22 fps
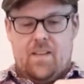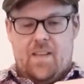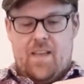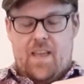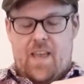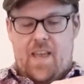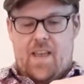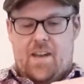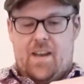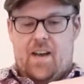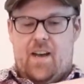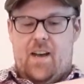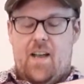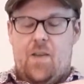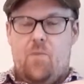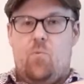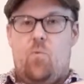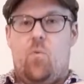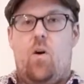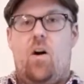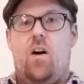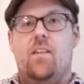And I
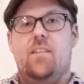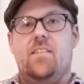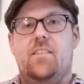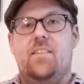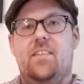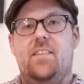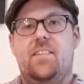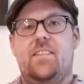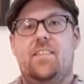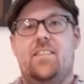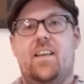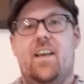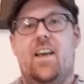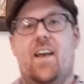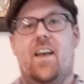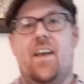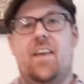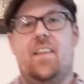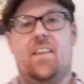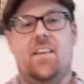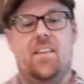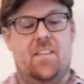want to
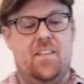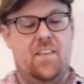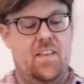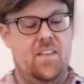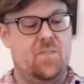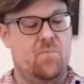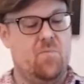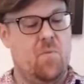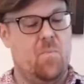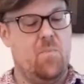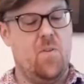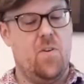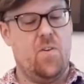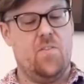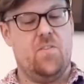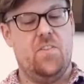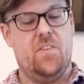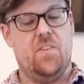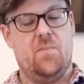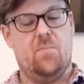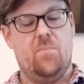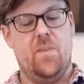say that these were
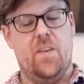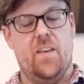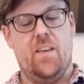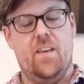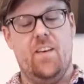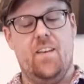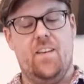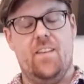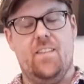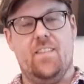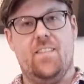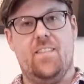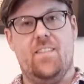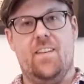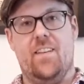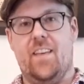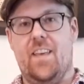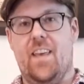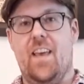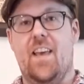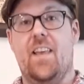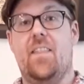purchased because,
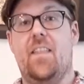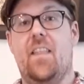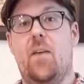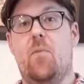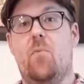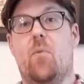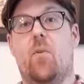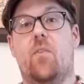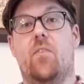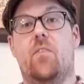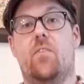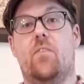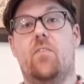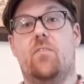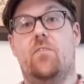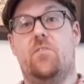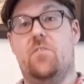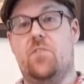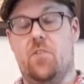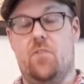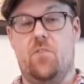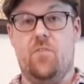again, they were
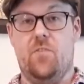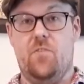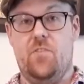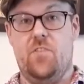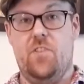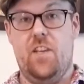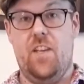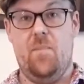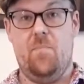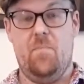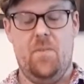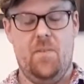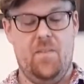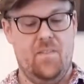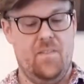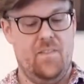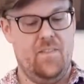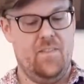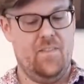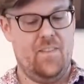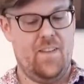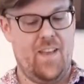dirt cheap.
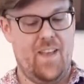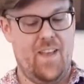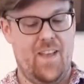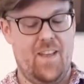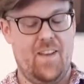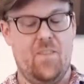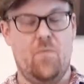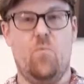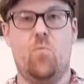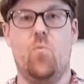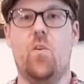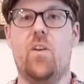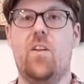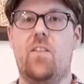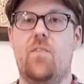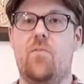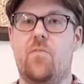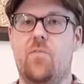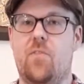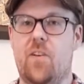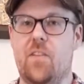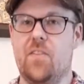And one of the
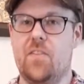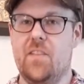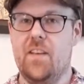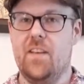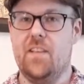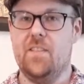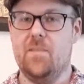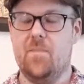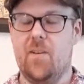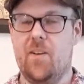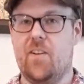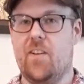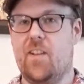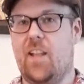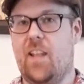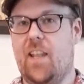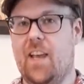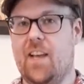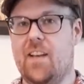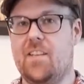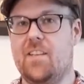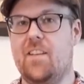fun things about
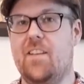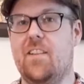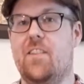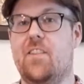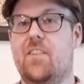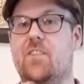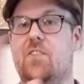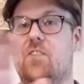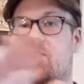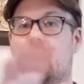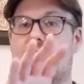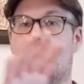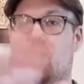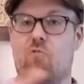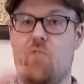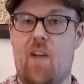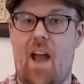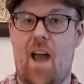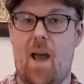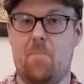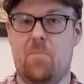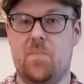collecting the
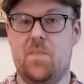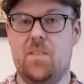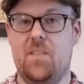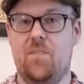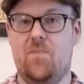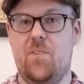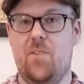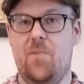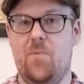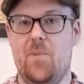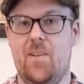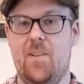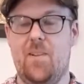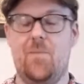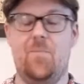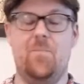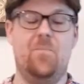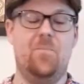scraps, if you will,